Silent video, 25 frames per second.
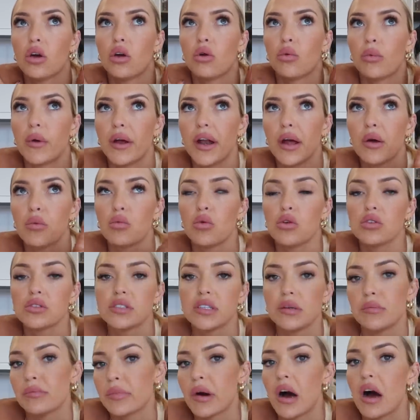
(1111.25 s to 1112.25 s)
when I was
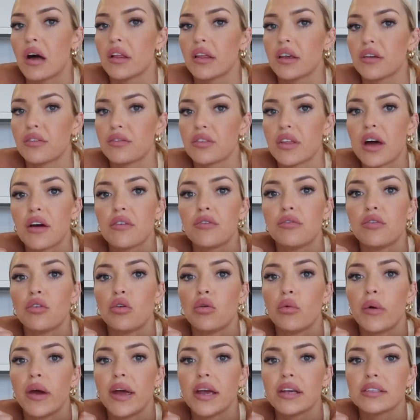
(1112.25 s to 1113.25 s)
in Bali for that four
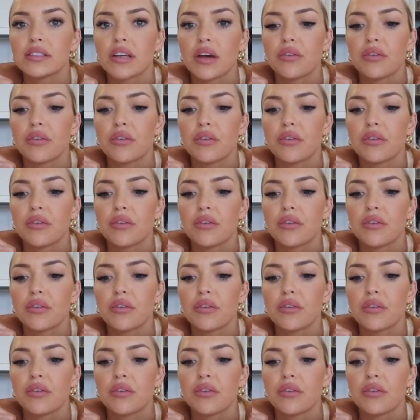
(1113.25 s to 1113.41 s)
weeks,